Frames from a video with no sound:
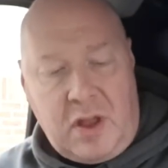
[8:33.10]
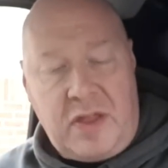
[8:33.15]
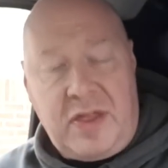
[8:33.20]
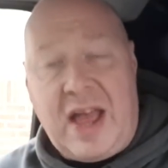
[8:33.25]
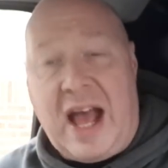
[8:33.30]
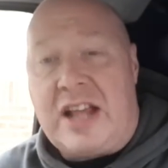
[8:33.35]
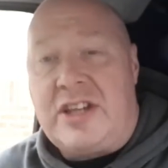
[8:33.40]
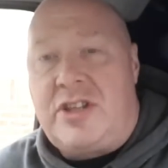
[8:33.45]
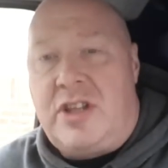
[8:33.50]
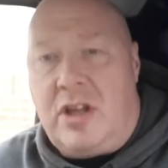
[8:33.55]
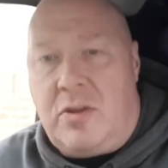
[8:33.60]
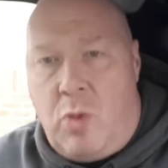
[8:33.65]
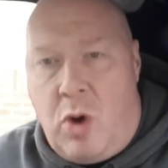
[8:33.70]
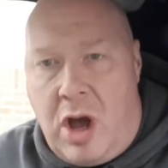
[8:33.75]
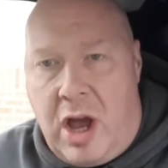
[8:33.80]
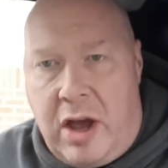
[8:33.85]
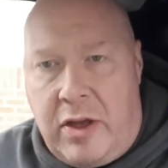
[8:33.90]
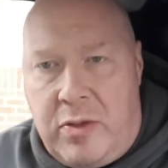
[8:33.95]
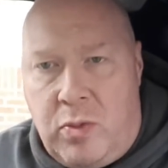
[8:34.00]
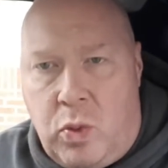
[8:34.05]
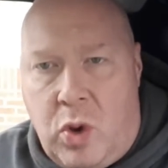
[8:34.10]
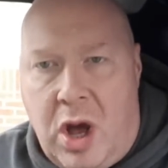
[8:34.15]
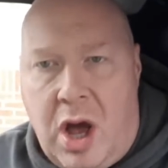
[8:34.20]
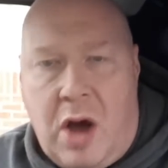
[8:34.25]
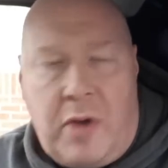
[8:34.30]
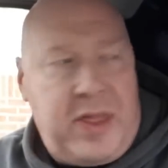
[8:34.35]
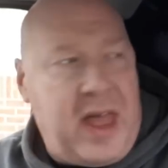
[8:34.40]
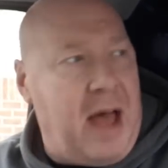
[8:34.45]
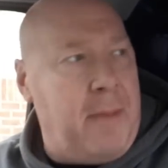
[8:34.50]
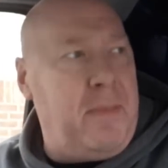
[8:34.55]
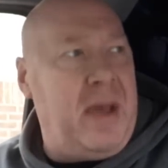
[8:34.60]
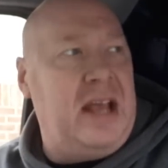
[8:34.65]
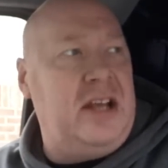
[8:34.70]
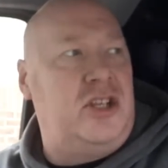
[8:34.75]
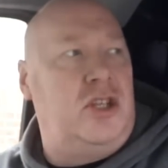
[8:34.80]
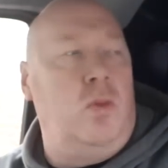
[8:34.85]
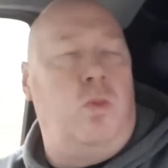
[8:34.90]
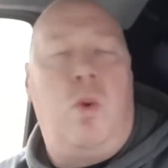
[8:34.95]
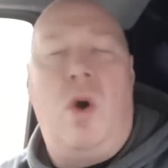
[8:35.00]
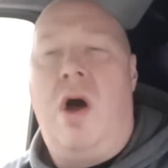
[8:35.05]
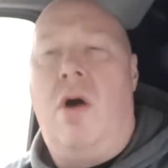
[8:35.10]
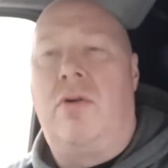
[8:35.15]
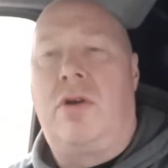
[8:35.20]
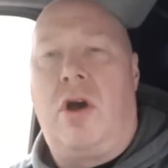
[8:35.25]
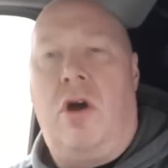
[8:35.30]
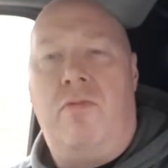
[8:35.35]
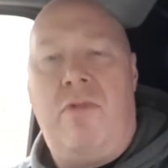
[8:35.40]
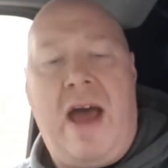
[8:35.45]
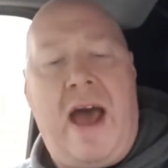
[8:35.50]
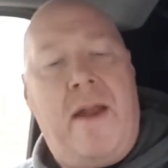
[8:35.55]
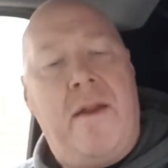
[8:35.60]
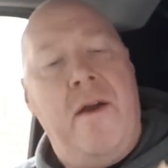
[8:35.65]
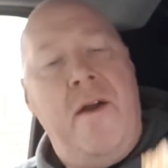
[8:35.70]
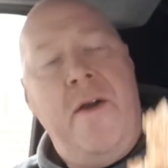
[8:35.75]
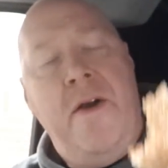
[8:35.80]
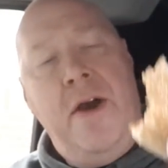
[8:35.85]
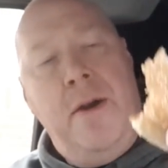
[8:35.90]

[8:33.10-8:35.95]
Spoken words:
That's the way of the world. That makes the world go round.